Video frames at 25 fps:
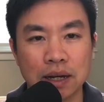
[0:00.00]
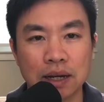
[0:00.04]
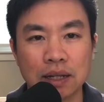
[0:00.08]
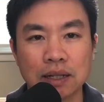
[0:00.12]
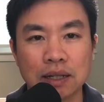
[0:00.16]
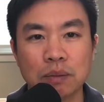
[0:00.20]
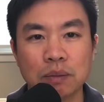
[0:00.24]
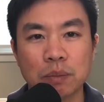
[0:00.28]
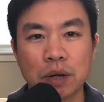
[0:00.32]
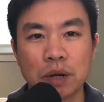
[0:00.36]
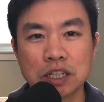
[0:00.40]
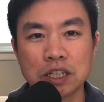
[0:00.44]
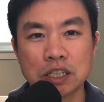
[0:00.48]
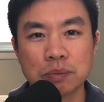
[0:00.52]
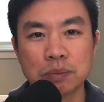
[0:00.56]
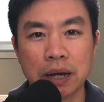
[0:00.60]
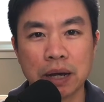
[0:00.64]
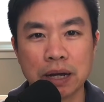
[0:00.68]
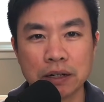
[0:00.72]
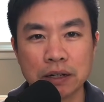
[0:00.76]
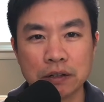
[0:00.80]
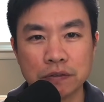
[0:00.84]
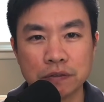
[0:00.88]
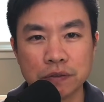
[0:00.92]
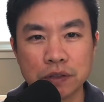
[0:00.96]
A lumbar
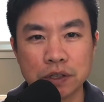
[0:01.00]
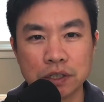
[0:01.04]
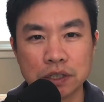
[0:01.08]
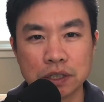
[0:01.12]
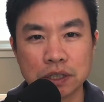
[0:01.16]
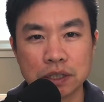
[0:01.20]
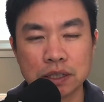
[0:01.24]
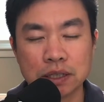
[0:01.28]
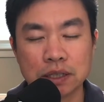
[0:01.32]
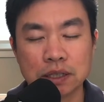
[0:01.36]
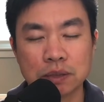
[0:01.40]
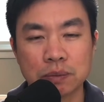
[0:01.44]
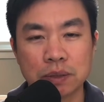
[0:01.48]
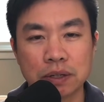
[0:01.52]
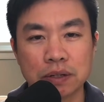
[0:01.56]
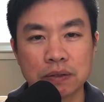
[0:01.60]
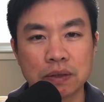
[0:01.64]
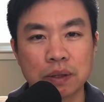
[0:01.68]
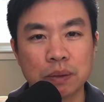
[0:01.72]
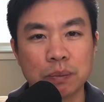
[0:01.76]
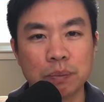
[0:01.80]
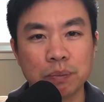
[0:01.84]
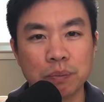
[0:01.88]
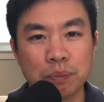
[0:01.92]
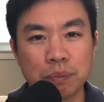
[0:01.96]
spinal fusion is one of
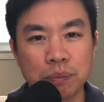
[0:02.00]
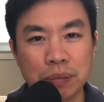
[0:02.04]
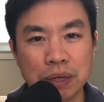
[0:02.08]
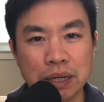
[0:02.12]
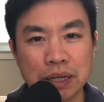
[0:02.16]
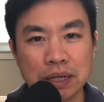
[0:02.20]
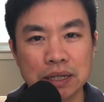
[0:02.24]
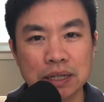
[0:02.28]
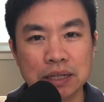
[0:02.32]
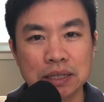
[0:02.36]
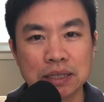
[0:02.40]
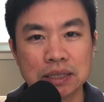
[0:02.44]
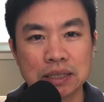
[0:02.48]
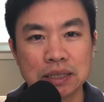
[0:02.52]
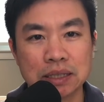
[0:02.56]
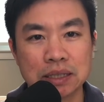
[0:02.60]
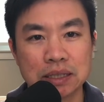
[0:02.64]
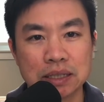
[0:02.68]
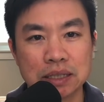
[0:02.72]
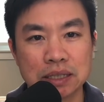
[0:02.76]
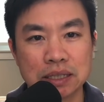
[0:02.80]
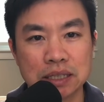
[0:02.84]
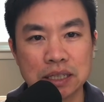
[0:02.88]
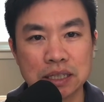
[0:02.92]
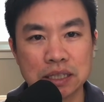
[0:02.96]
the biggest
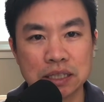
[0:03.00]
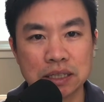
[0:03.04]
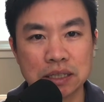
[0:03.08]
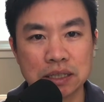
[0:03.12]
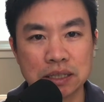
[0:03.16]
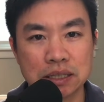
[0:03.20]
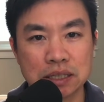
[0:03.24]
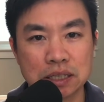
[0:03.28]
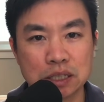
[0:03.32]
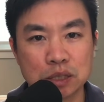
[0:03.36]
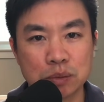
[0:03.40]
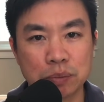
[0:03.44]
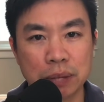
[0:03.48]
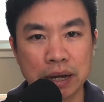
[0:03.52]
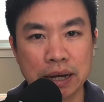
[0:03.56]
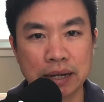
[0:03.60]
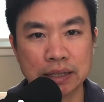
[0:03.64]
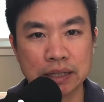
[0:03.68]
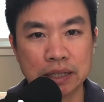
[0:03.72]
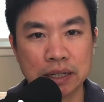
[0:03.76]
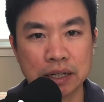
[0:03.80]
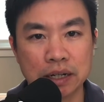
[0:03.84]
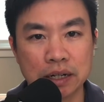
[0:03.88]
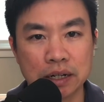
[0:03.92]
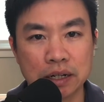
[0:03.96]
decisions in spine
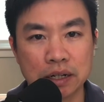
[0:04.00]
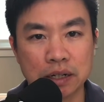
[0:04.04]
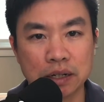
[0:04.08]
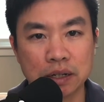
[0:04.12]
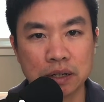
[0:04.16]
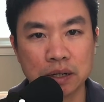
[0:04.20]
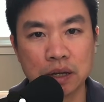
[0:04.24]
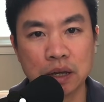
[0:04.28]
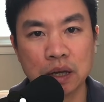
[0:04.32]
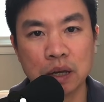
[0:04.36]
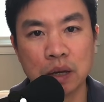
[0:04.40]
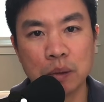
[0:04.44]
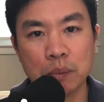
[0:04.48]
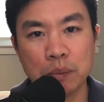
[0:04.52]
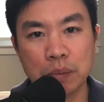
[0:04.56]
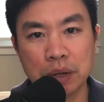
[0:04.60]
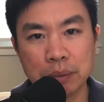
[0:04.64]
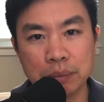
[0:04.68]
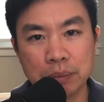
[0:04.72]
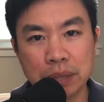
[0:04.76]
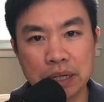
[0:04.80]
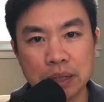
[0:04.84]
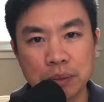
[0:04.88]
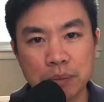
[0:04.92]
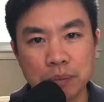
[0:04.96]
care, but
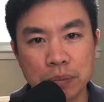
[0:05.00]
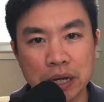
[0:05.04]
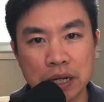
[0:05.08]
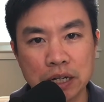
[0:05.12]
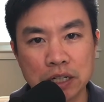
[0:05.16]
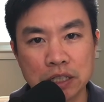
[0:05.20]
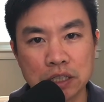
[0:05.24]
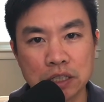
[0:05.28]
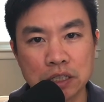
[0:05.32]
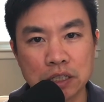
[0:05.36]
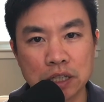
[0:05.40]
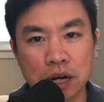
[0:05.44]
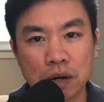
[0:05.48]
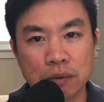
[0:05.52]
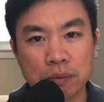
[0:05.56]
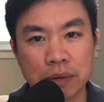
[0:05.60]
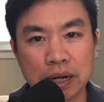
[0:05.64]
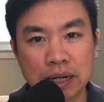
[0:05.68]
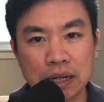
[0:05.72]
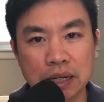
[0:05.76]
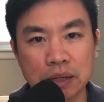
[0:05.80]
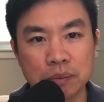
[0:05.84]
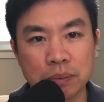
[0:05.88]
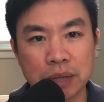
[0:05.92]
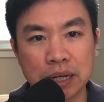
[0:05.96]
many patients are
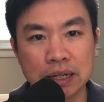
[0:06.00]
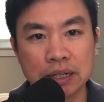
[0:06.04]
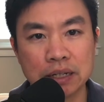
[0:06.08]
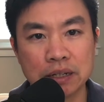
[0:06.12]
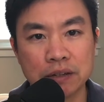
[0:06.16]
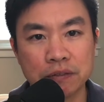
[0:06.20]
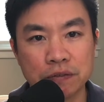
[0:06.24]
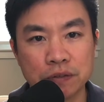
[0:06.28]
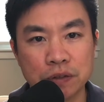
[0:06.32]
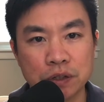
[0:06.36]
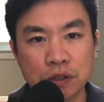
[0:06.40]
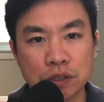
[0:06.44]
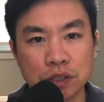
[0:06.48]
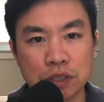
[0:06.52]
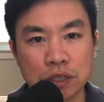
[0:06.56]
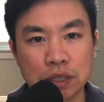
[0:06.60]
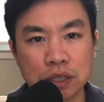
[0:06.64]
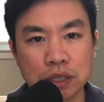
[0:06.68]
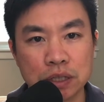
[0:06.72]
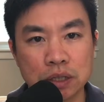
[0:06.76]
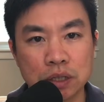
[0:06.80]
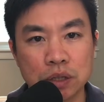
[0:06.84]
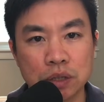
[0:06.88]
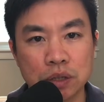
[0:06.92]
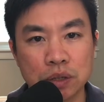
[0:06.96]
recommended a
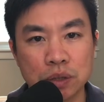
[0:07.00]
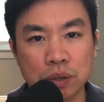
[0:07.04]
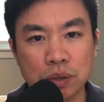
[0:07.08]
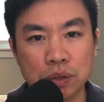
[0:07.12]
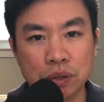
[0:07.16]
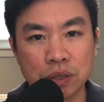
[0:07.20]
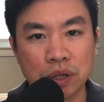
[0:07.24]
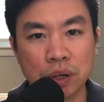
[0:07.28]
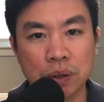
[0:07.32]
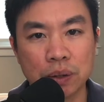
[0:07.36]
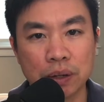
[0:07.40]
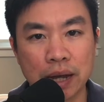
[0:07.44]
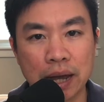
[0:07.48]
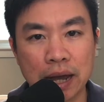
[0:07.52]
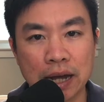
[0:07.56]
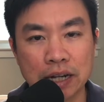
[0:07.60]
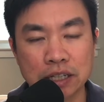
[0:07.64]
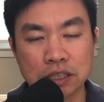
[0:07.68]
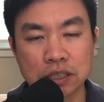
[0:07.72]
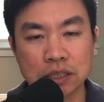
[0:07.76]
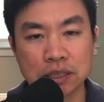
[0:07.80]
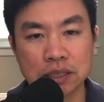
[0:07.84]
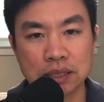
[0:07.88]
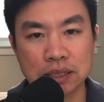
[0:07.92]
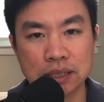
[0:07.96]
fusion who don't
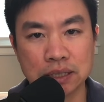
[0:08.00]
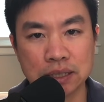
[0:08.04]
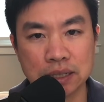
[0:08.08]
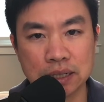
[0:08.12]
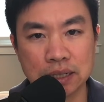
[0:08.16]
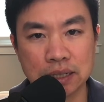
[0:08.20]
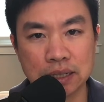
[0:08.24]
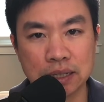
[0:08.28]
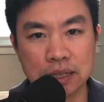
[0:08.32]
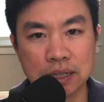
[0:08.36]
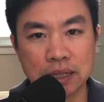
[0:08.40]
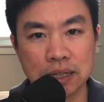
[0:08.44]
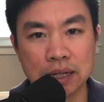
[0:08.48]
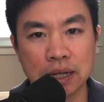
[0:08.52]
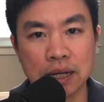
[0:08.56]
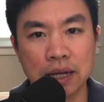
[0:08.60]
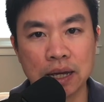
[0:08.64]
actually need it.